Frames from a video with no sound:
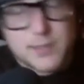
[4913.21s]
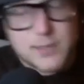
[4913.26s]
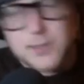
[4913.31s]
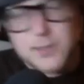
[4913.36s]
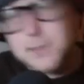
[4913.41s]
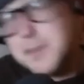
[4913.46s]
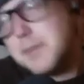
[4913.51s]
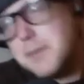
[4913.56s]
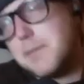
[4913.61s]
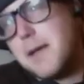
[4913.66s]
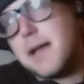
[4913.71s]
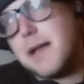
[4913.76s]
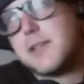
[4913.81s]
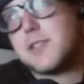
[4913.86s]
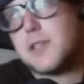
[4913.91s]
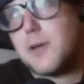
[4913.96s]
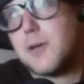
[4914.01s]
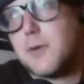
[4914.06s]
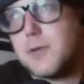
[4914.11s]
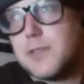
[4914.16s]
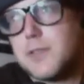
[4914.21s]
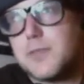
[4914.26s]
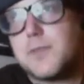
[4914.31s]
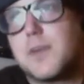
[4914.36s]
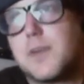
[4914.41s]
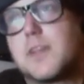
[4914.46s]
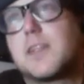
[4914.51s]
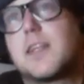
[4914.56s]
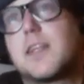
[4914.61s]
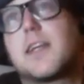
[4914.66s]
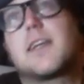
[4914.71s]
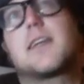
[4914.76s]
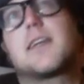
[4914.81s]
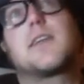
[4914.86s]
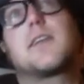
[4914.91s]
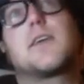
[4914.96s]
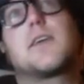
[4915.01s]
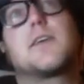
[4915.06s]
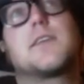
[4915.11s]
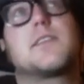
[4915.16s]
To me, magic always felt like
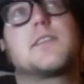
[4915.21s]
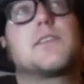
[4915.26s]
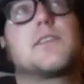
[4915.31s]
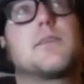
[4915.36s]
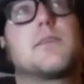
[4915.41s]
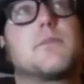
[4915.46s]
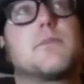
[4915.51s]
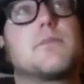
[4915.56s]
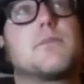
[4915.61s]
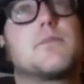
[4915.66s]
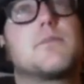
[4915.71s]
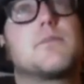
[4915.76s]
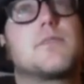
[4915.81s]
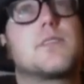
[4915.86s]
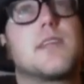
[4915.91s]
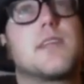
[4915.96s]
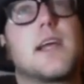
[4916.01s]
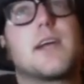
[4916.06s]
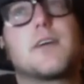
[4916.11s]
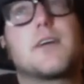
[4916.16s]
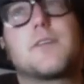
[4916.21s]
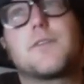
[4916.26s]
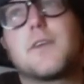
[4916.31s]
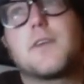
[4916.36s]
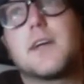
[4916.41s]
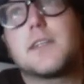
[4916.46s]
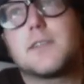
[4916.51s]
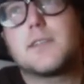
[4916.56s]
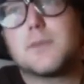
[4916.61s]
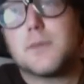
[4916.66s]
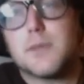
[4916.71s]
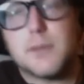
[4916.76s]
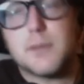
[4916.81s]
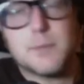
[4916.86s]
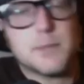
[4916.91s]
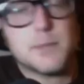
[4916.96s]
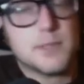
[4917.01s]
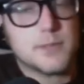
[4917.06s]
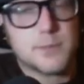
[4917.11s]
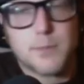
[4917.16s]
there is some sacrifice, whether
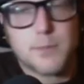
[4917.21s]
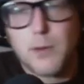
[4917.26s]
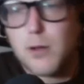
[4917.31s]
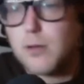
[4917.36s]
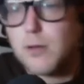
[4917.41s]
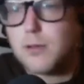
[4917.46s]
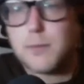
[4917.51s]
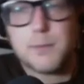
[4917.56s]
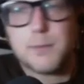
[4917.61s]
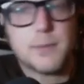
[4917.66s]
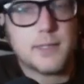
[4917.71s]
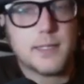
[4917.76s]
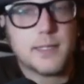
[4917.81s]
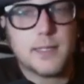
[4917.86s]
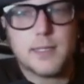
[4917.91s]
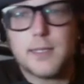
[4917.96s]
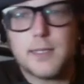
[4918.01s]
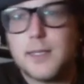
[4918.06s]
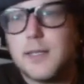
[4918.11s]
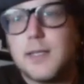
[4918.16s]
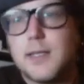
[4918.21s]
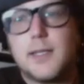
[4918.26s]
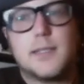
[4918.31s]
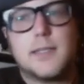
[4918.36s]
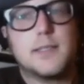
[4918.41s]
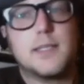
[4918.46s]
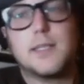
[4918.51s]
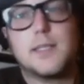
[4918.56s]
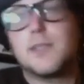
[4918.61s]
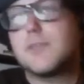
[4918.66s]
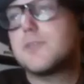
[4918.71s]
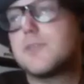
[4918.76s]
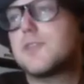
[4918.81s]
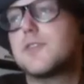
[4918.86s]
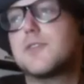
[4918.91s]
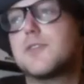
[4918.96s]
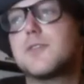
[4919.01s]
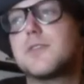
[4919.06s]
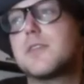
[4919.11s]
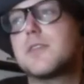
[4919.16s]
it be small or big, that you
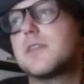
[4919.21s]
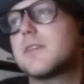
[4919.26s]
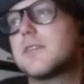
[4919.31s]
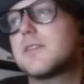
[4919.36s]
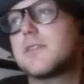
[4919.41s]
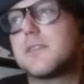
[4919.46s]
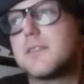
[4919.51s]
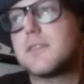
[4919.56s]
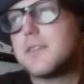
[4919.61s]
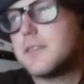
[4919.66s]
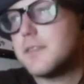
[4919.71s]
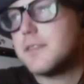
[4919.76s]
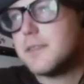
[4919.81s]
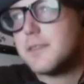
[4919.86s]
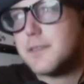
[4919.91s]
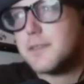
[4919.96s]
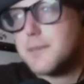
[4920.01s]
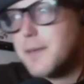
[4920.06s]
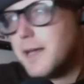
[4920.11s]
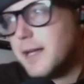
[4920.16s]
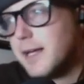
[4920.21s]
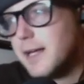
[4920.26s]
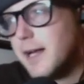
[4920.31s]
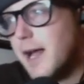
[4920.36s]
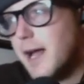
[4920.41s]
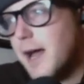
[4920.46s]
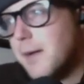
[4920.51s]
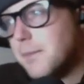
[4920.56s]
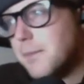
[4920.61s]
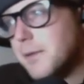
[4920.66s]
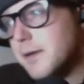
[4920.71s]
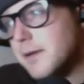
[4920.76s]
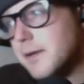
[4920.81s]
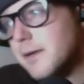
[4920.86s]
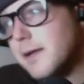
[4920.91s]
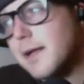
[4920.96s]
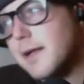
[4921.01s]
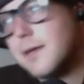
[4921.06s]
do to make it happen.